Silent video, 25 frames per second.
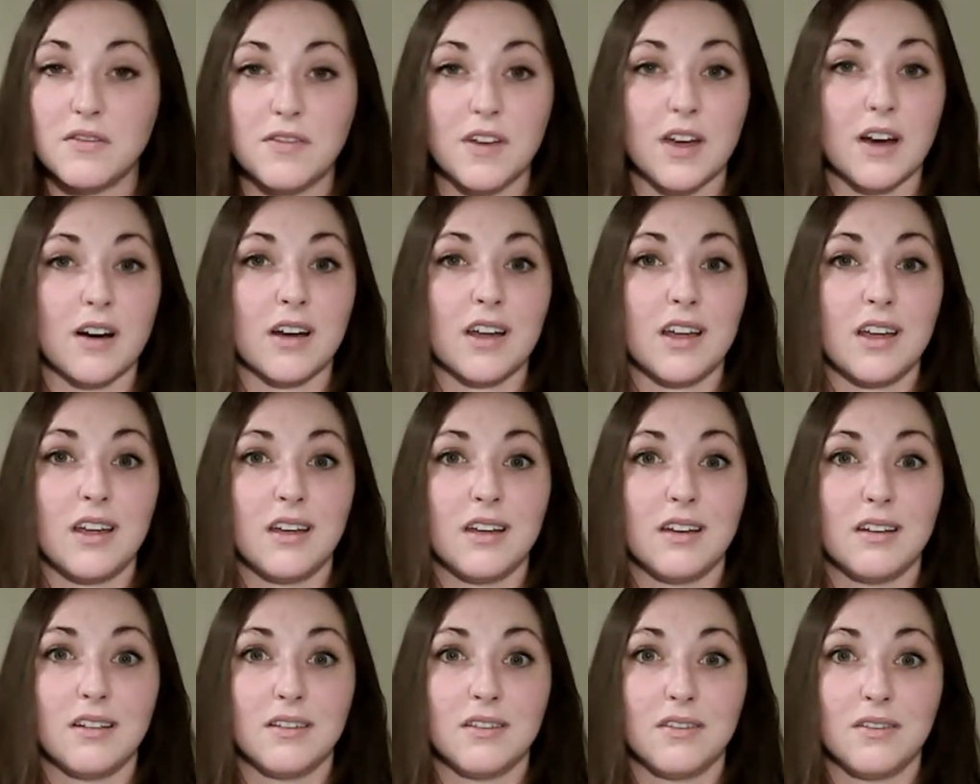
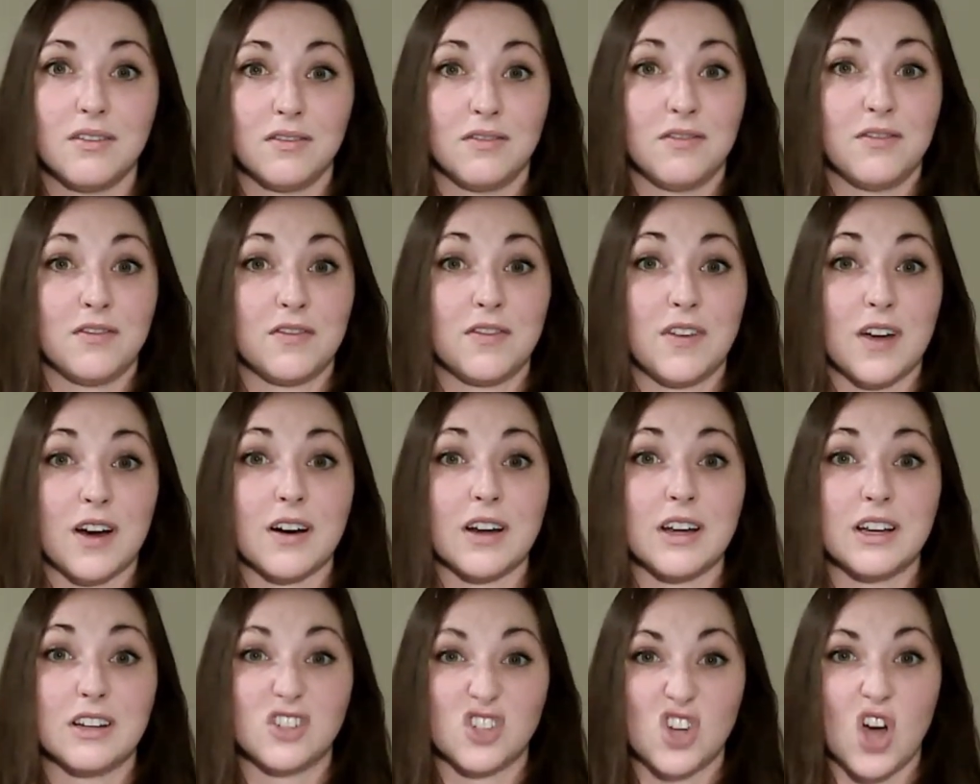very,
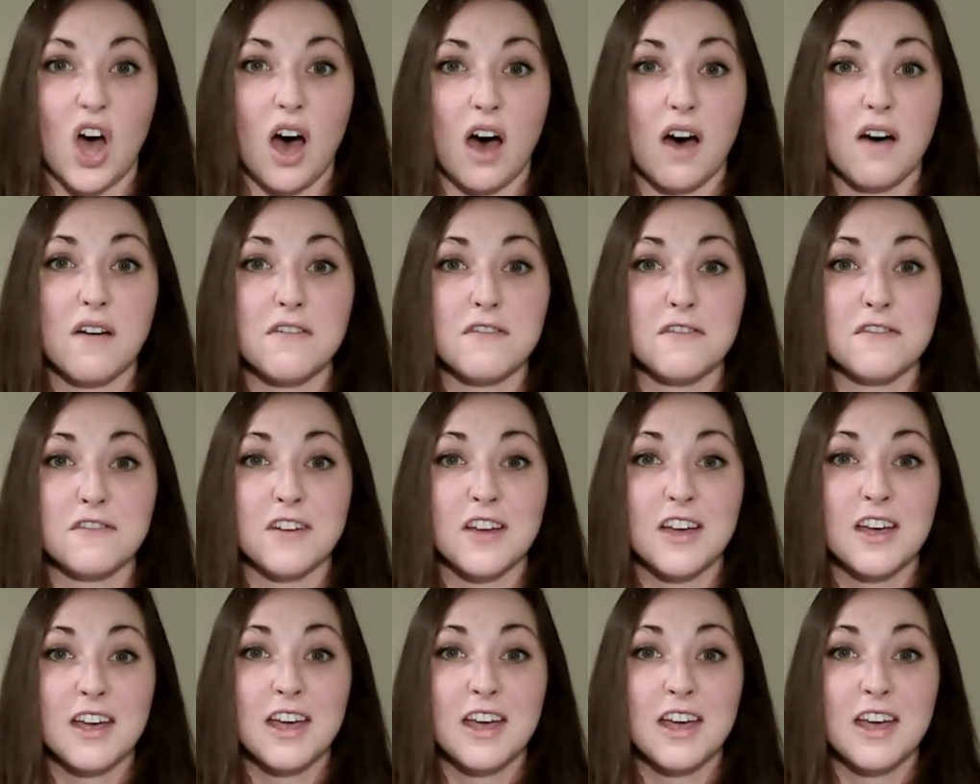very tough,